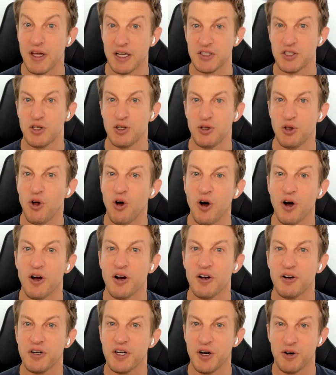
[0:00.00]
That's a
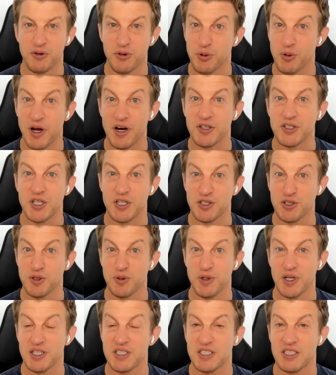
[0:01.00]
long, you know, throughout its
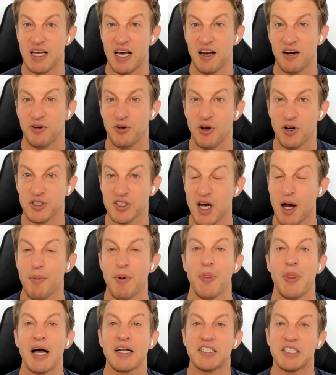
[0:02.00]
history, it's that a long time,
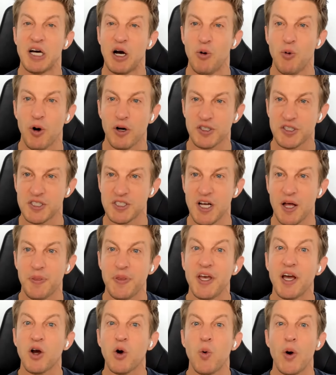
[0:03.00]
but that's how it works. It's
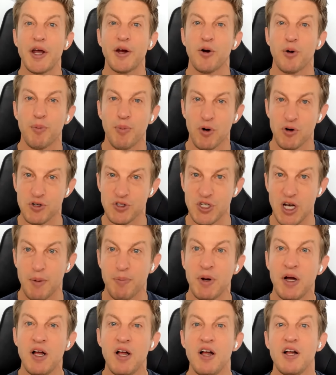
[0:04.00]
not the equator burns
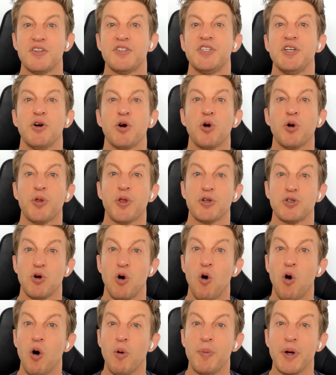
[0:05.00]
up. It's the Earth as
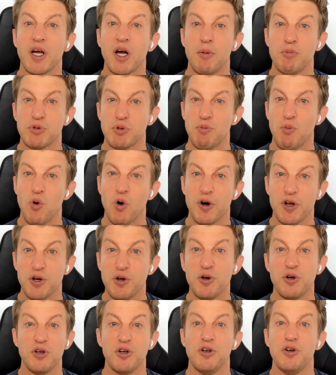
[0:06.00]
a whole becomes more
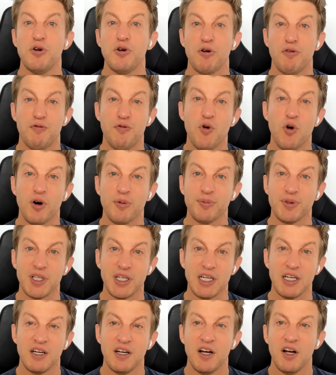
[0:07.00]

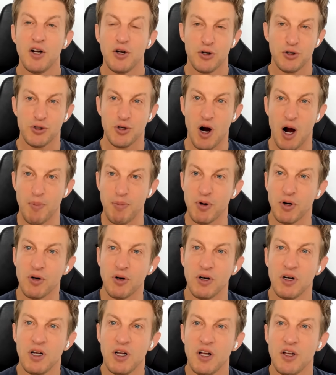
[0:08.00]
uniformly
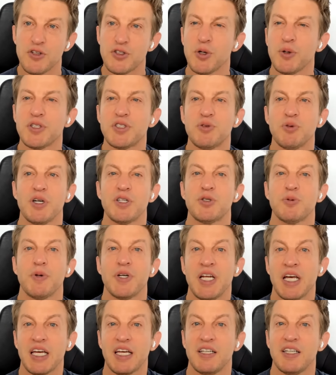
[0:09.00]
tropical. So it's
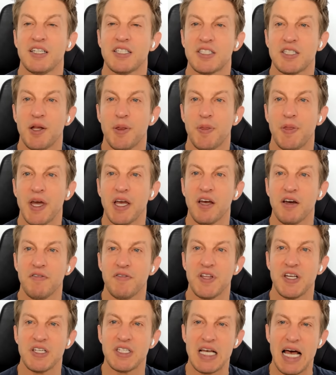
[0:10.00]
ridiculous to think
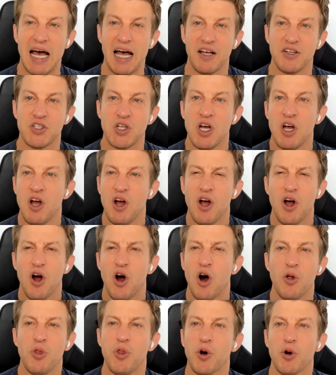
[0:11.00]
of this as
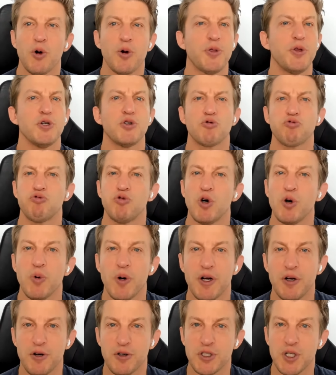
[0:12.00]
the Earth is
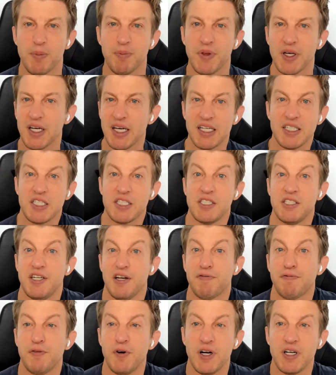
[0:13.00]
ruined or something. It's
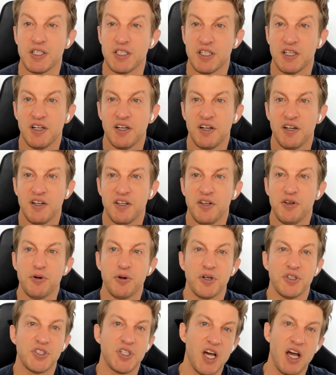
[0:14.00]
different.
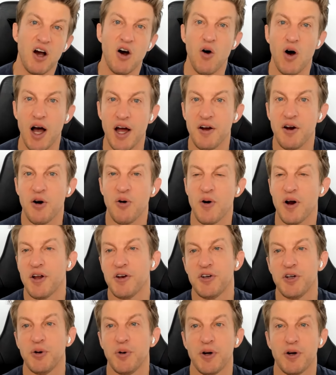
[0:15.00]
You could say, oh, I don't want
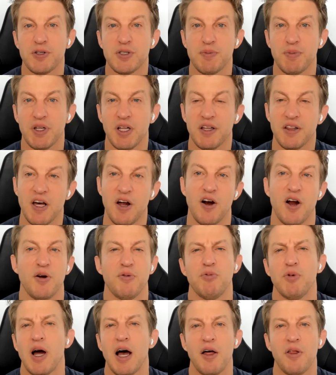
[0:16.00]
to do it or something like that, or
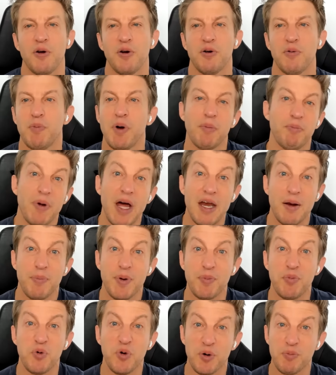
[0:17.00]
I'd rather, many
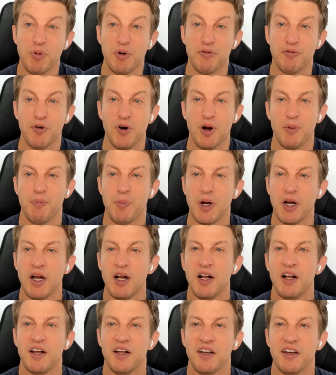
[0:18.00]
people would prefer it, but
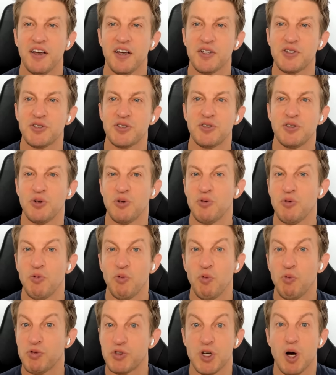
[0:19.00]

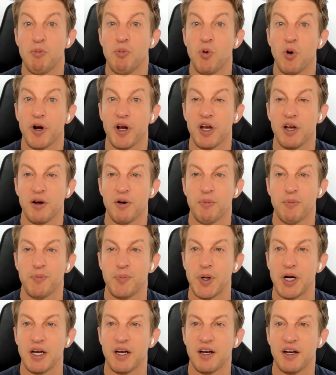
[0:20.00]
some wouldn't,
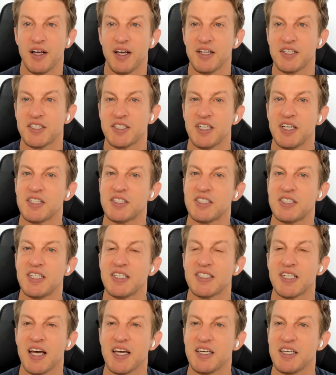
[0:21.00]
but it's
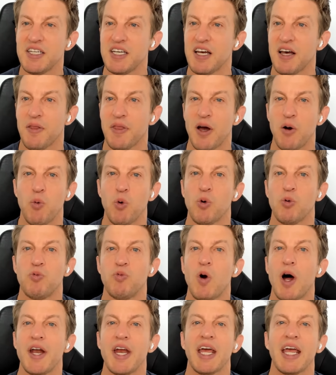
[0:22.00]
this idea that we're
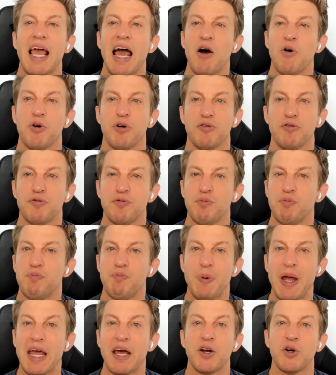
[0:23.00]
running out of
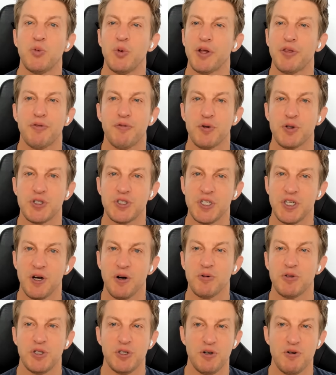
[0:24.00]
bandwidth for
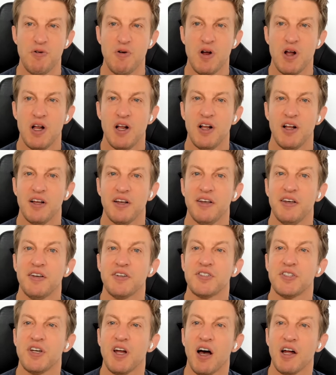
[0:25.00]
CO2
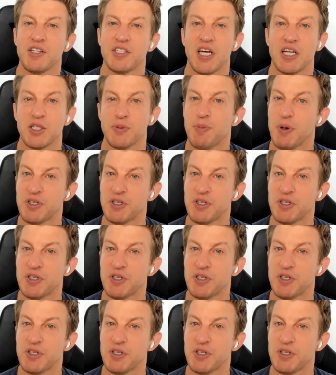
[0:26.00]
is nonsense.